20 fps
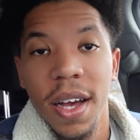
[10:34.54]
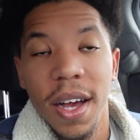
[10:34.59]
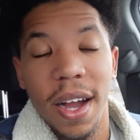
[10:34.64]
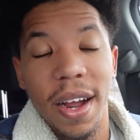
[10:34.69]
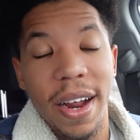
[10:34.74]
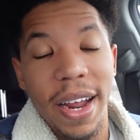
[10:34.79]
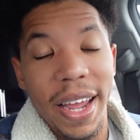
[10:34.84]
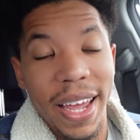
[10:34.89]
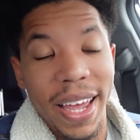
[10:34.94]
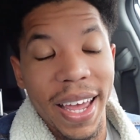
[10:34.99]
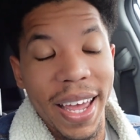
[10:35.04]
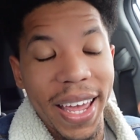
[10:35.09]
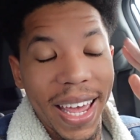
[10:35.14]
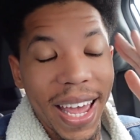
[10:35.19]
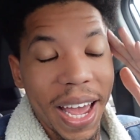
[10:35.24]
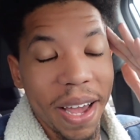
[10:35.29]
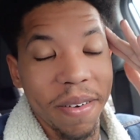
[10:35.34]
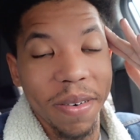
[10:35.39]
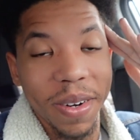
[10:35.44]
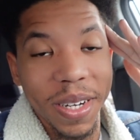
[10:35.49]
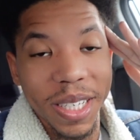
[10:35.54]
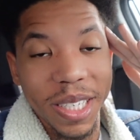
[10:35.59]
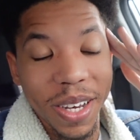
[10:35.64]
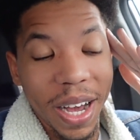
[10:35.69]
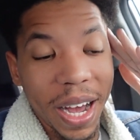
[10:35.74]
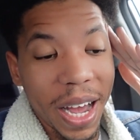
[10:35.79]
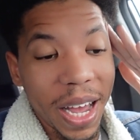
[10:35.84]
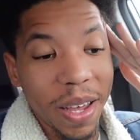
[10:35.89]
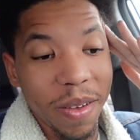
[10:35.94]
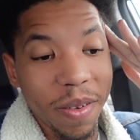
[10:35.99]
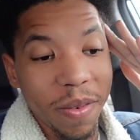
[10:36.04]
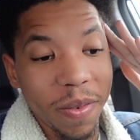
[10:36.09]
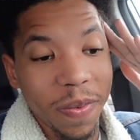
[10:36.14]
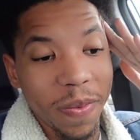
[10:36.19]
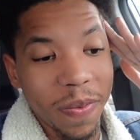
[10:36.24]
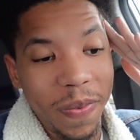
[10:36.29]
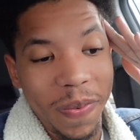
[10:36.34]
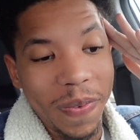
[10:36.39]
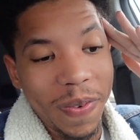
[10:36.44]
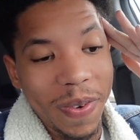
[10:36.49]
All right, everyone. So I
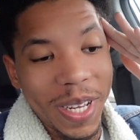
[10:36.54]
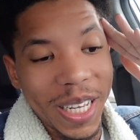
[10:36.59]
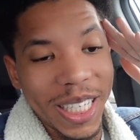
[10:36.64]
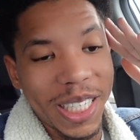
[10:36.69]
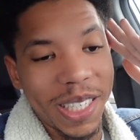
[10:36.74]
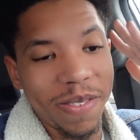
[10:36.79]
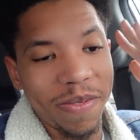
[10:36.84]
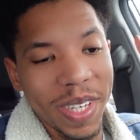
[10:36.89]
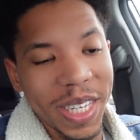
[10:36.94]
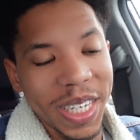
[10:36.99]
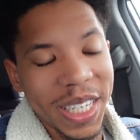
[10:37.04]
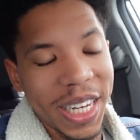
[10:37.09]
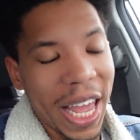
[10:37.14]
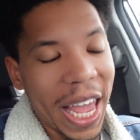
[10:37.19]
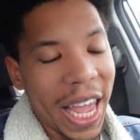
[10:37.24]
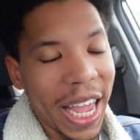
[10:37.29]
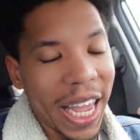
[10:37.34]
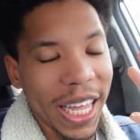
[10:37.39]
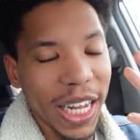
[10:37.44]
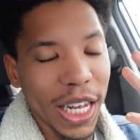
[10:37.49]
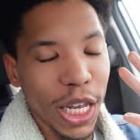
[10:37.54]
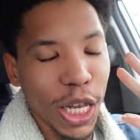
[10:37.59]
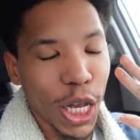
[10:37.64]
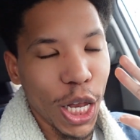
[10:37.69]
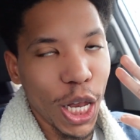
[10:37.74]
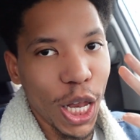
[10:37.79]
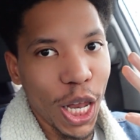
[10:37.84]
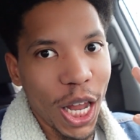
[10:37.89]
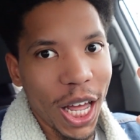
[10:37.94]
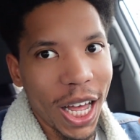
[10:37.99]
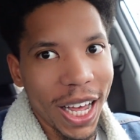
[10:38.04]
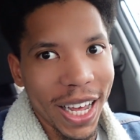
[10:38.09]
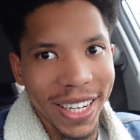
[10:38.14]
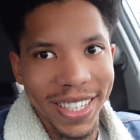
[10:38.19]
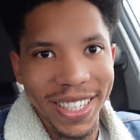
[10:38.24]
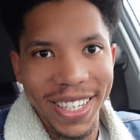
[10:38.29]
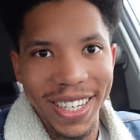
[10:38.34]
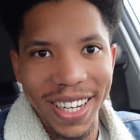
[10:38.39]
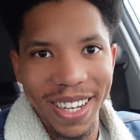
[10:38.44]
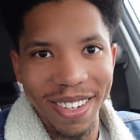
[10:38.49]
spent a lot
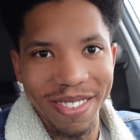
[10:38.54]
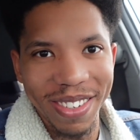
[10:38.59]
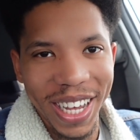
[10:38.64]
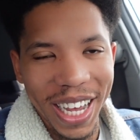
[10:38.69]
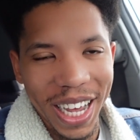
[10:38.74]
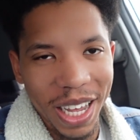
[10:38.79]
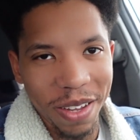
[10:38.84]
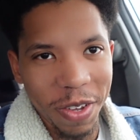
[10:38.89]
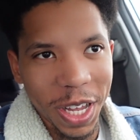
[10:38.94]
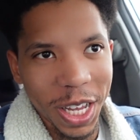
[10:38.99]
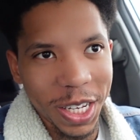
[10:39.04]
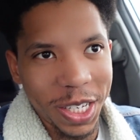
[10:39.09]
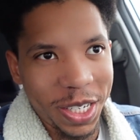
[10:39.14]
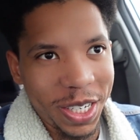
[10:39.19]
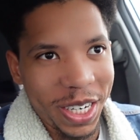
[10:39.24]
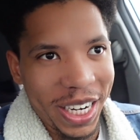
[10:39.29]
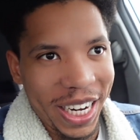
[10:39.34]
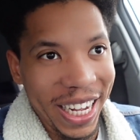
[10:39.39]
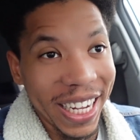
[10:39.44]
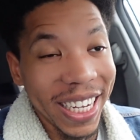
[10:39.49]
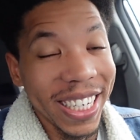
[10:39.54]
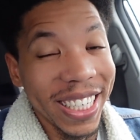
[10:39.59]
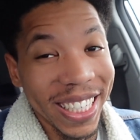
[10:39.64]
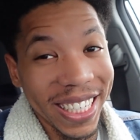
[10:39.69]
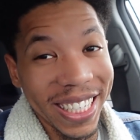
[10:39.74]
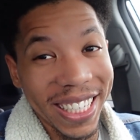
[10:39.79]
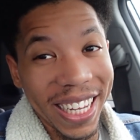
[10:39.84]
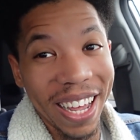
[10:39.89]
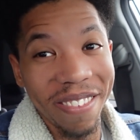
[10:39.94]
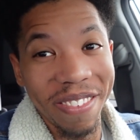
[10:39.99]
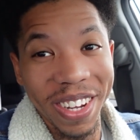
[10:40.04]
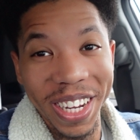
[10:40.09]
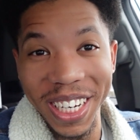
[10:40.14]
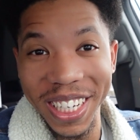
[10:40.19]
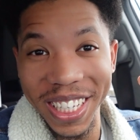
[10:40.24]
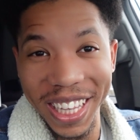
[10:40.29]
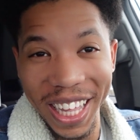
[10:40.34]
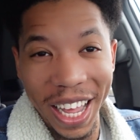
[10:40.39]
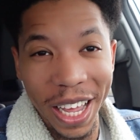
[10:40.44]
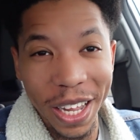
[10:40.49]
of time yesterday just diving
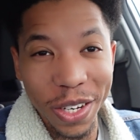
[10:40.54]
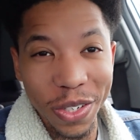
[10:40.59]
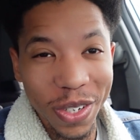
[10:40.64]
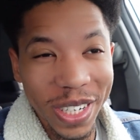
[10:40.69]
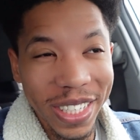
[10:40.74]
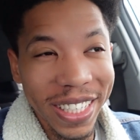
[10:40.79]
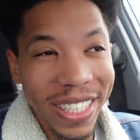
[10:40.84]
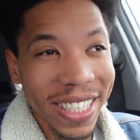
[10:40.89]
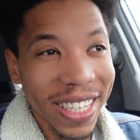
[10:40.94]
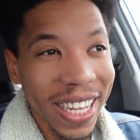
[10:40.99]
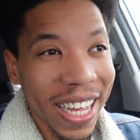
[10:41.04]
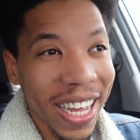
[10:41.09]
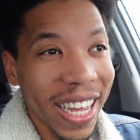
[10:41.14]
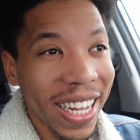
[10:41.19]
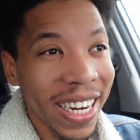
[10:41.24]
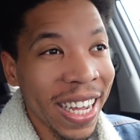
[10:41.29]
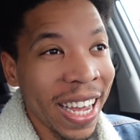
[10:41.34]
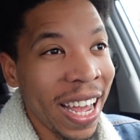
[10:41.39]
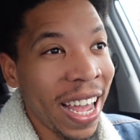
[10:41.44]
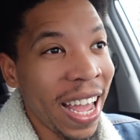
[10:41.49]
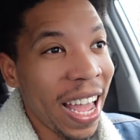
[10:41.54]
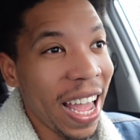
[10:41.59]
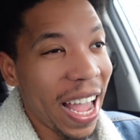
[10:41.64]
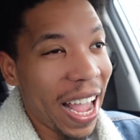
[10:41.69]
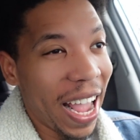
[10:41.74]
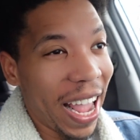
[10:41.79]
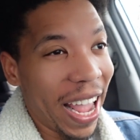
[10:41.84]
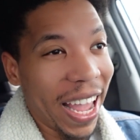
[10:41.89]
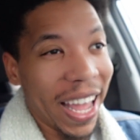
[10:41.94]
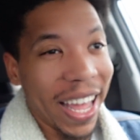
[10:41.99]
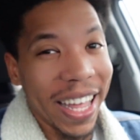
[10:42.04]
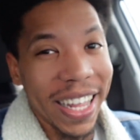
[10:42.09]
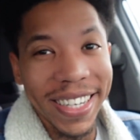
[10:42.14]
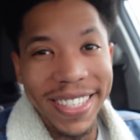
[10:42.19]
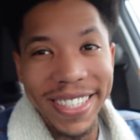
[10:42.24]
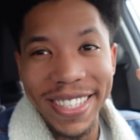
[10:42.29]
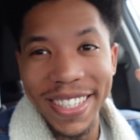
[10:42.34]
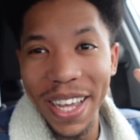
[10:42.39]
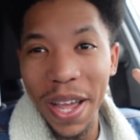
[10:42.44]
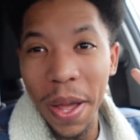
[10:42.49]
into the Android side, and
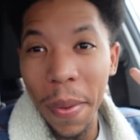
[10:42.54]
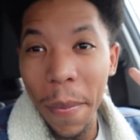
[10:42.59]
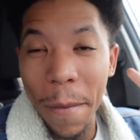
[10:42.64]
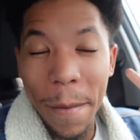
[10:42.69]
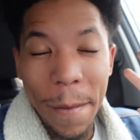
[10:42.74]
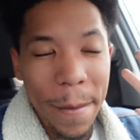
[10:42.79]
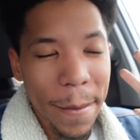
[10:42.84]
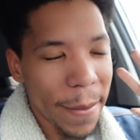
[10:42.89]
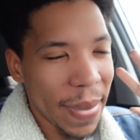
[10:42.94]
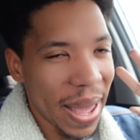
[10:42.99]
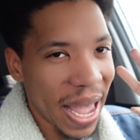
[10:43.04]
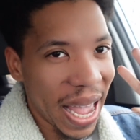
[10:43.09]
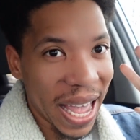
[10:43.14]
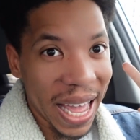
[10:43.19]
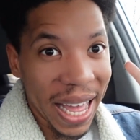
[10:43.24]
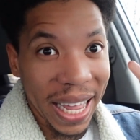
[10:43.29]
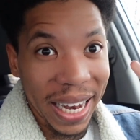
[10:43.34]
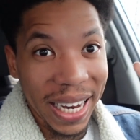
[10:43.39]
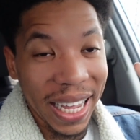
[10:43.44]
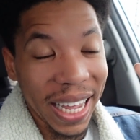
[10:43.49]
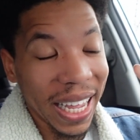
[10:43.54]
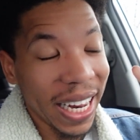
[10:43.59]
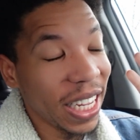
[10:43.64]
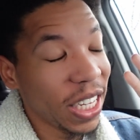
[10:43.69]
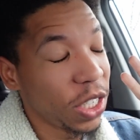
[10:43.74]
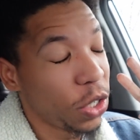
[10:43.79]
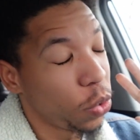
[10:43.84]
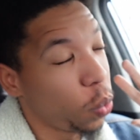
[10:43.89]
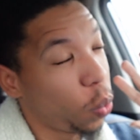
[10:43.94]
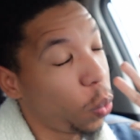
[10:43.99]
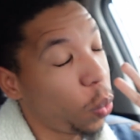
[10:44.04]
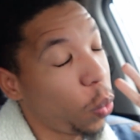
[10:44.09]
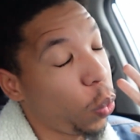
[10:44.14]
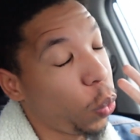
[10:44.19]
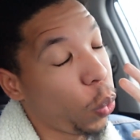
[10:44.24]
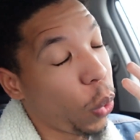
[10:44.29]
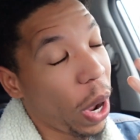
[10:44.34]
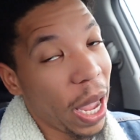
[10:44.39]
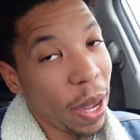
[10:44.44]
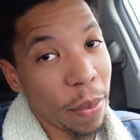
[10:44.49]
man, it is
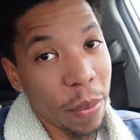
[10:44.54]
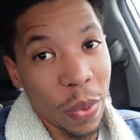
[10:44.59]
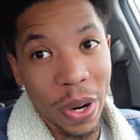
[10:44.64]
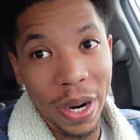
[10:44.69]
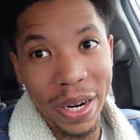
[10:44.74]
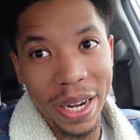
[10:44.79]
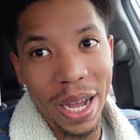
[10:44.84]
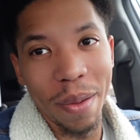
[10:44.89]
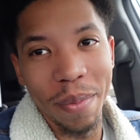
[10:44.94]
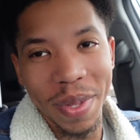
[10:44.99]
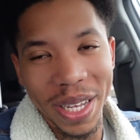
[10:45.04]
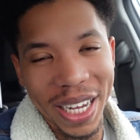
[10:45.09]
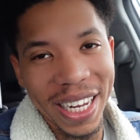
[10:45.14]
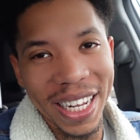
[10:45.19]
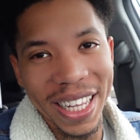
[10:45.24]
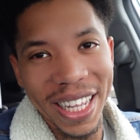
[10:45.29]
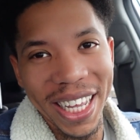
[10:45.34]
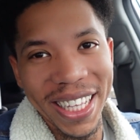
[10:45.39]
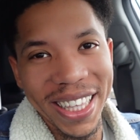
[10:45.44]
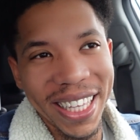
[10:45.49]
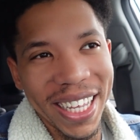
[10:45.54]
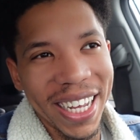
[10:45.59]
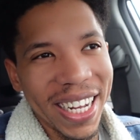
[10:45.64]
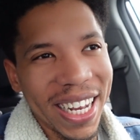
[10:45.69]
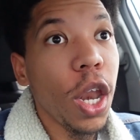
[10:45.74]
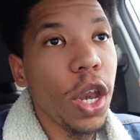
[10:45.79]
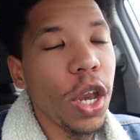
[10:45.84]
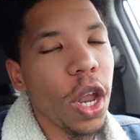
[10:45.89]
way more complicated than I thought.